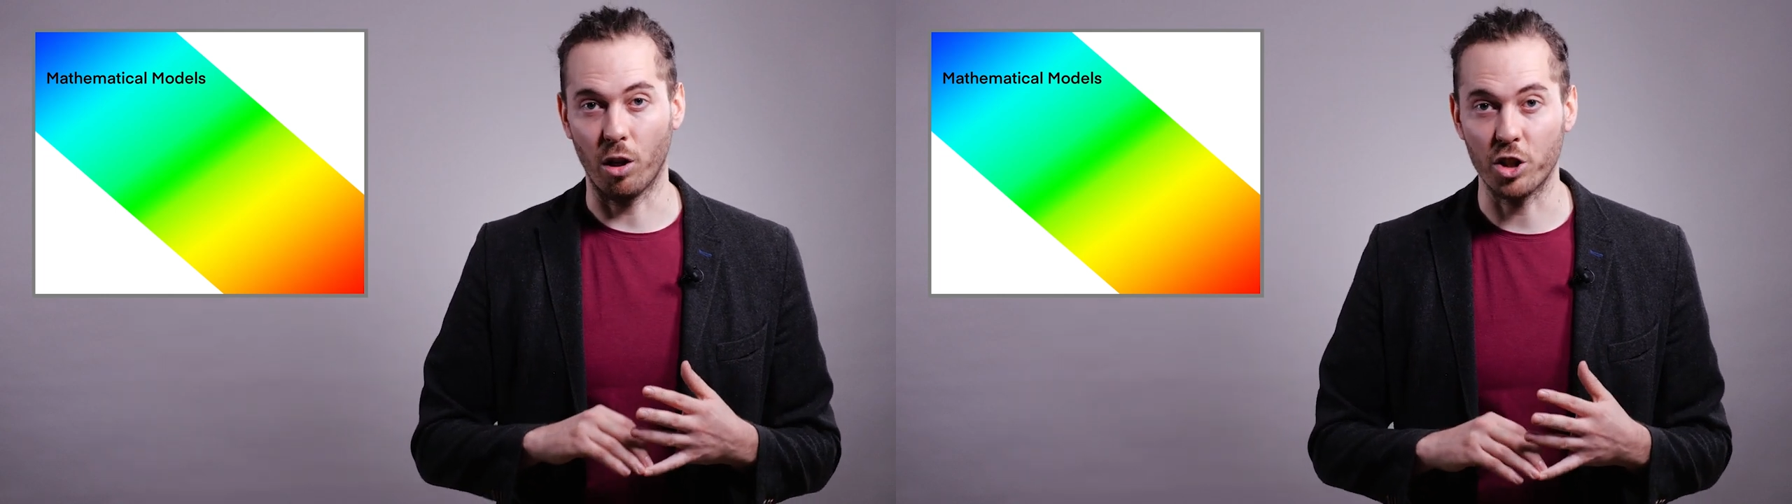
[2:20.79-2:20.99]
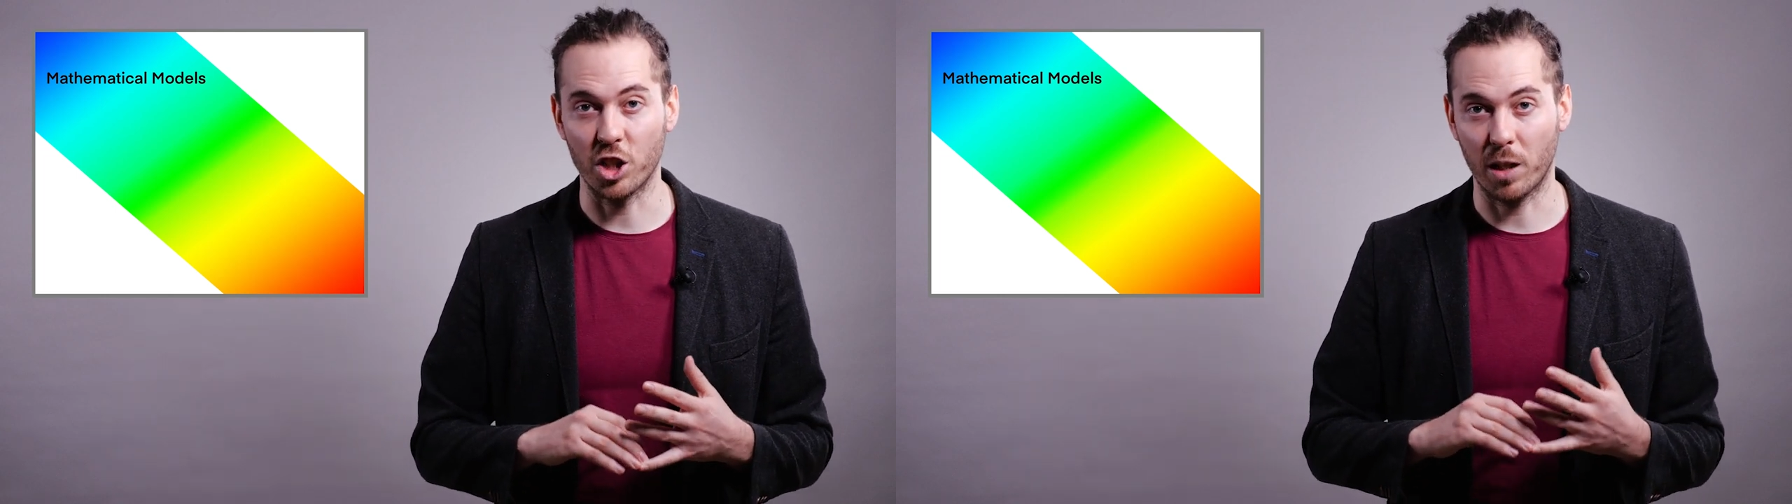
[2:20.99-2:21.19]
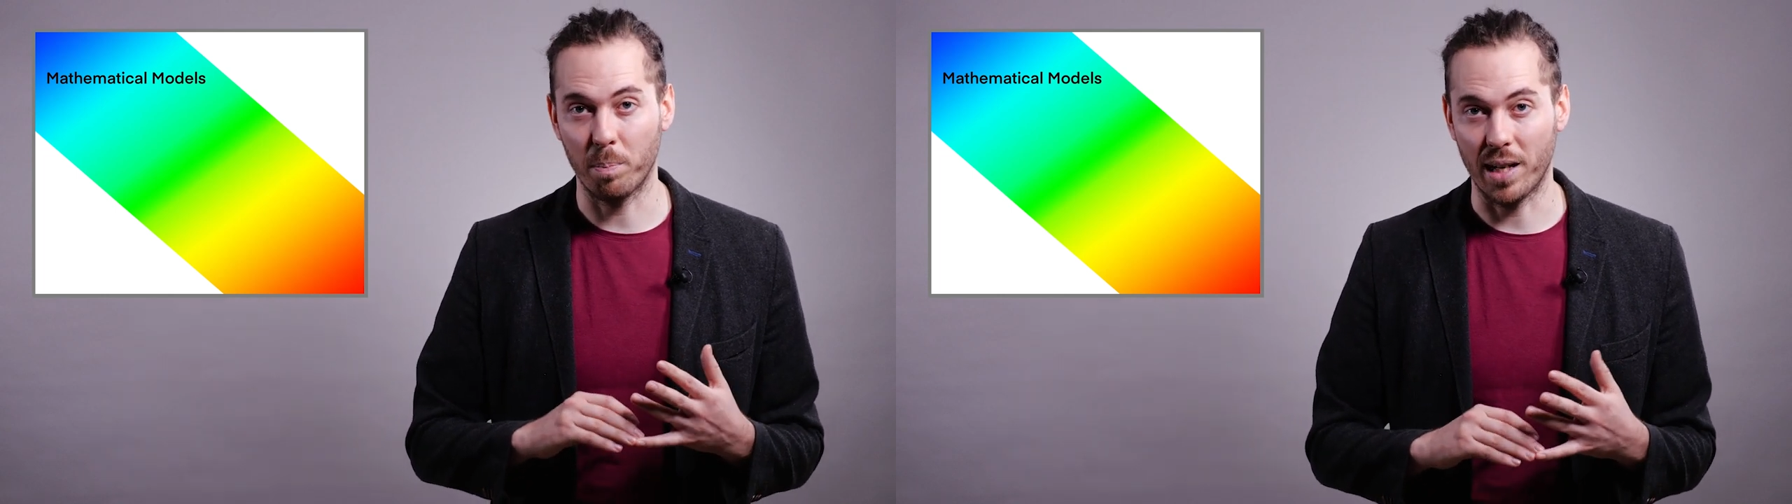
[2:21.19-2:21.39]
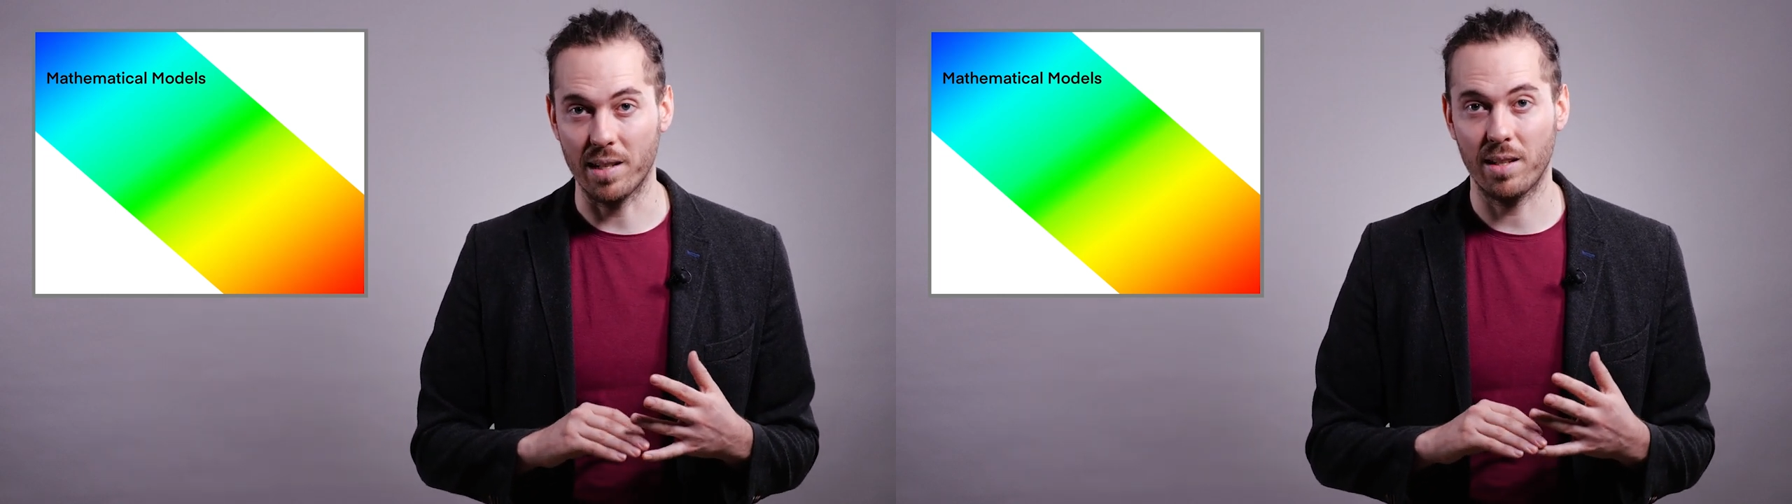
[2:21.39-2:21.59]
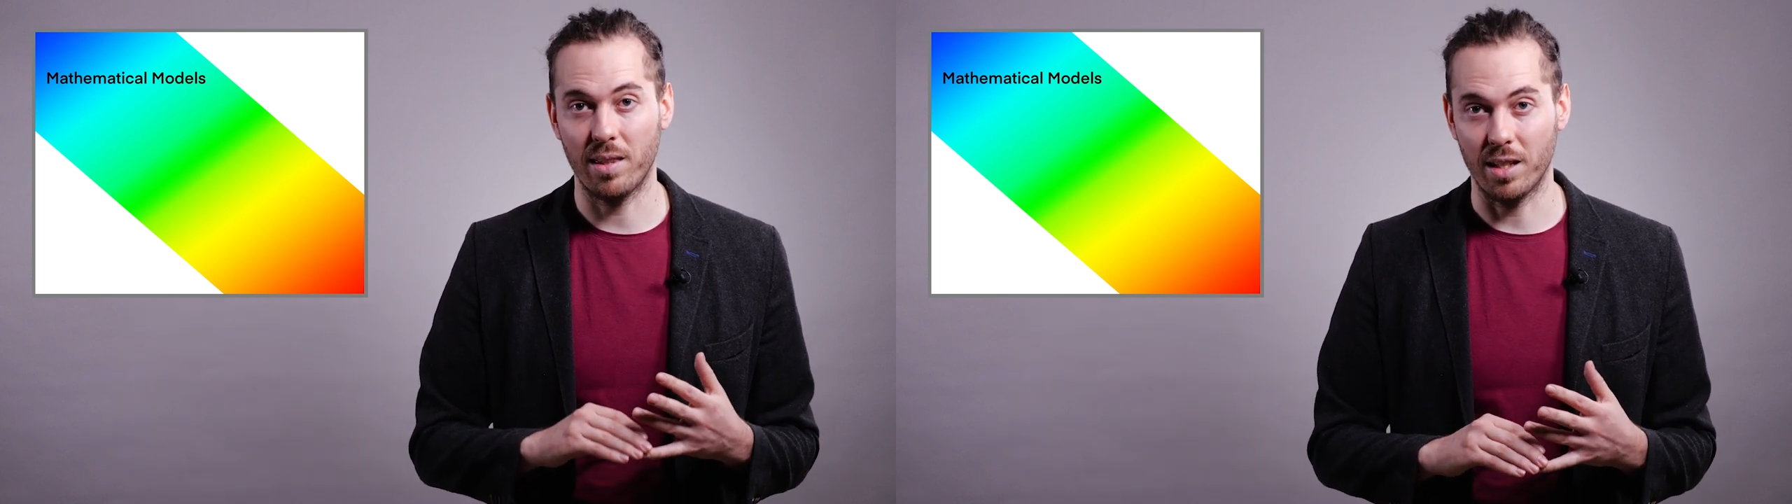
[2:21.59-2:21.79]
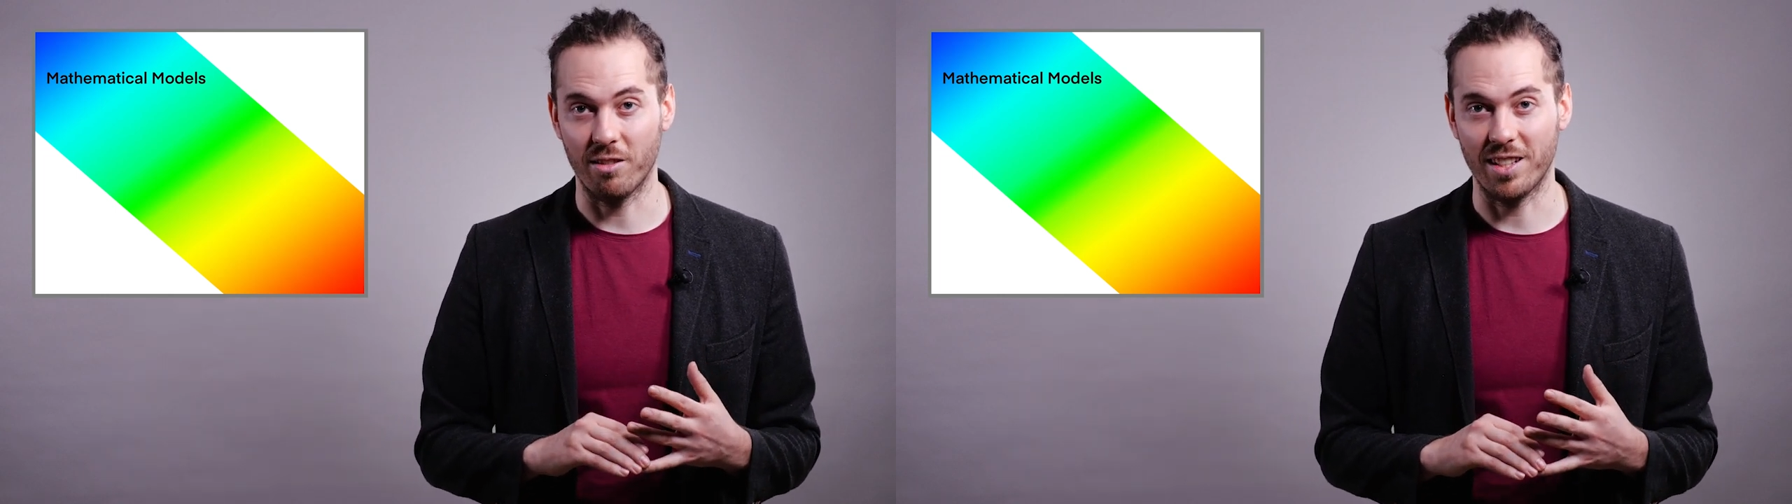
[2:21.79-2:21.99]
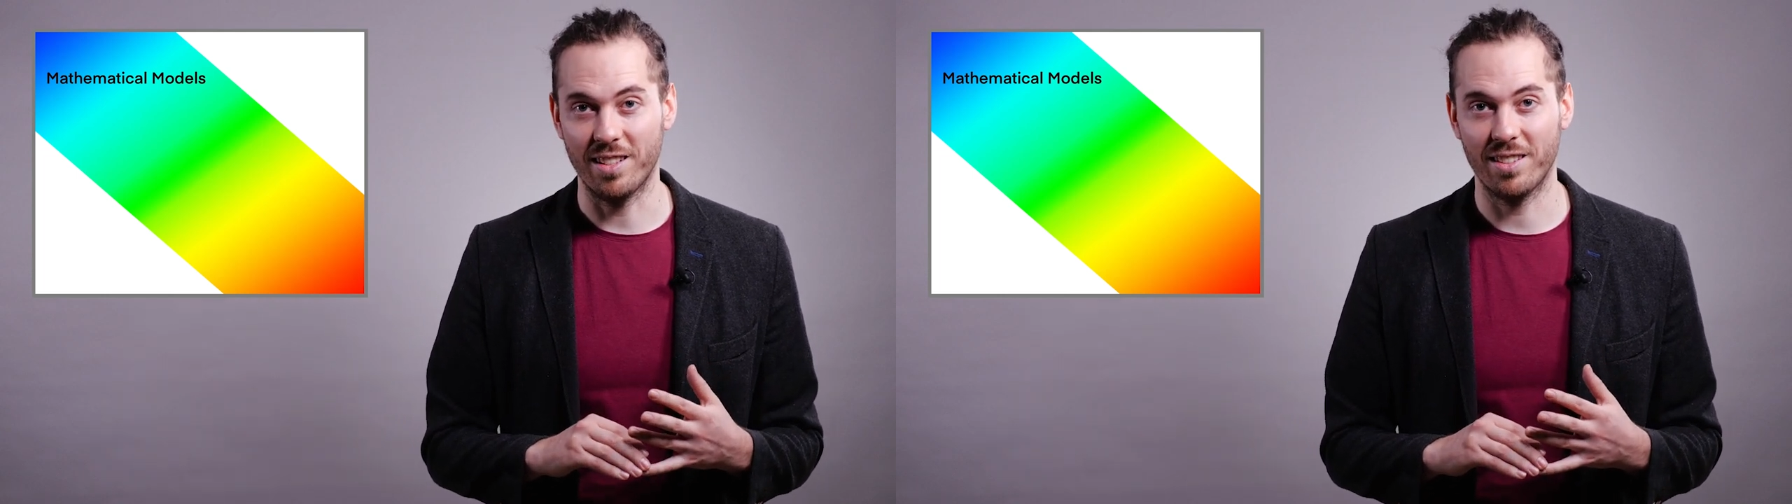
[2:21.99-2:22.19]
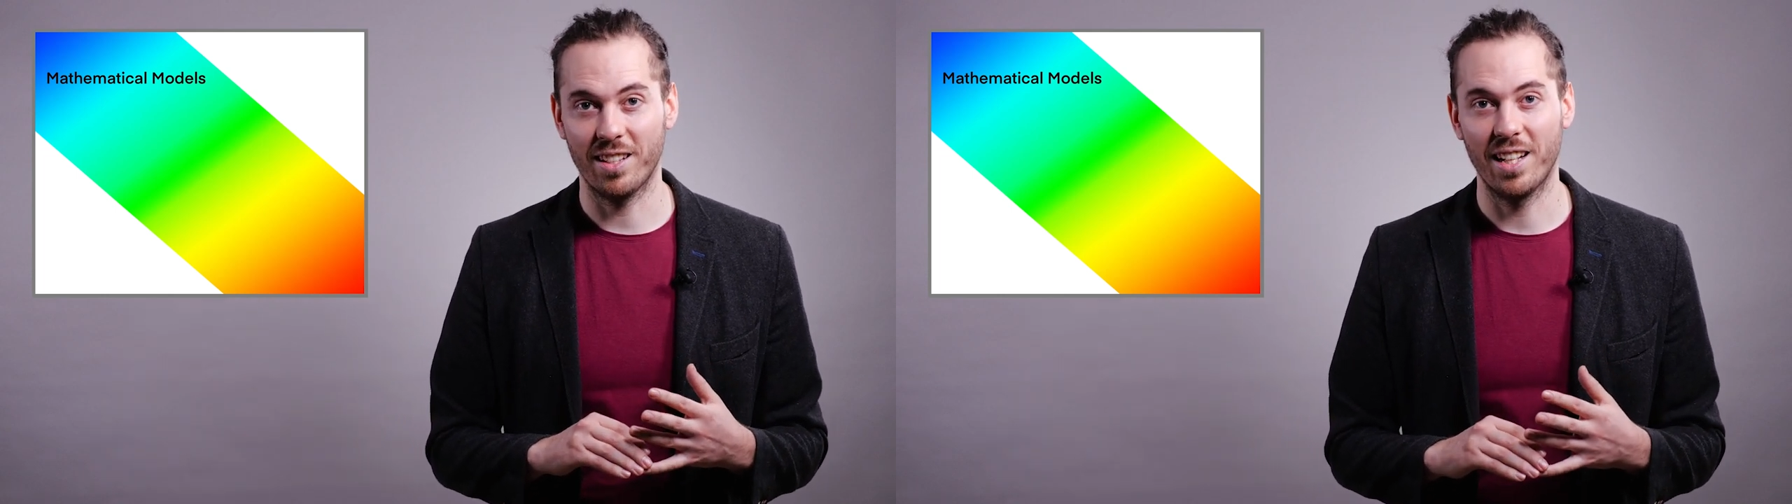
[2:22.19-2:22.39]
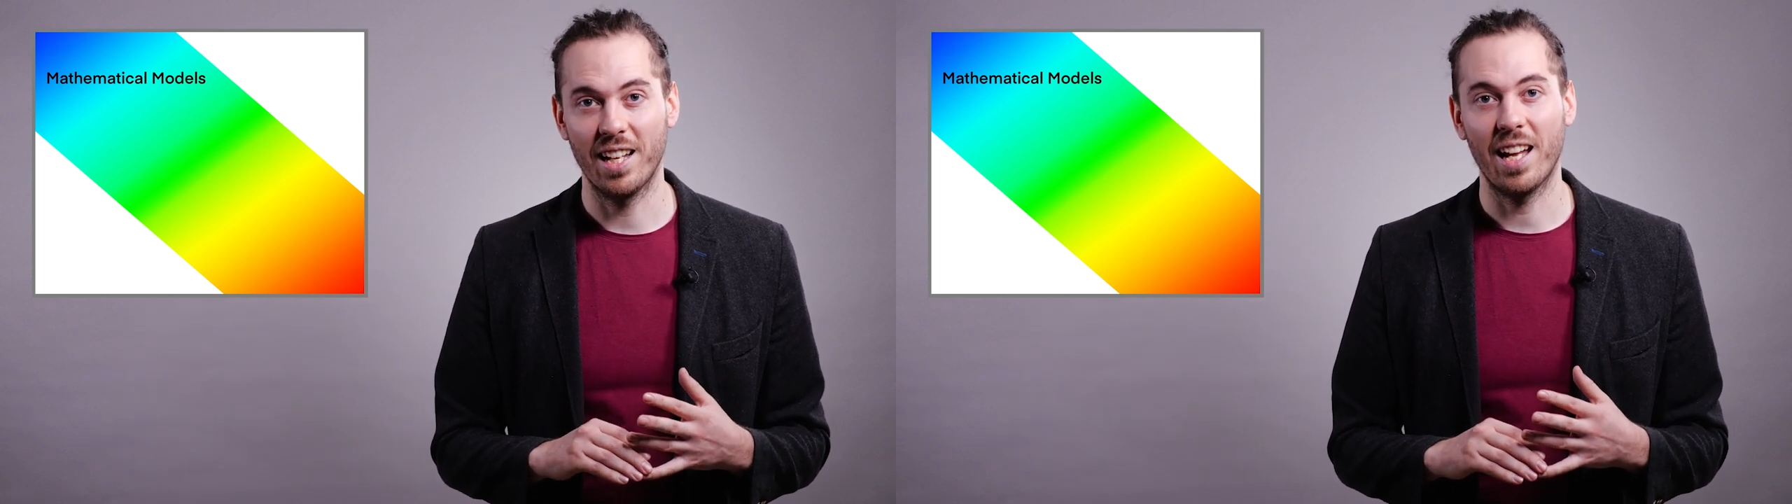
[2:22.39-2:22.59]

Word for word: logic-based theories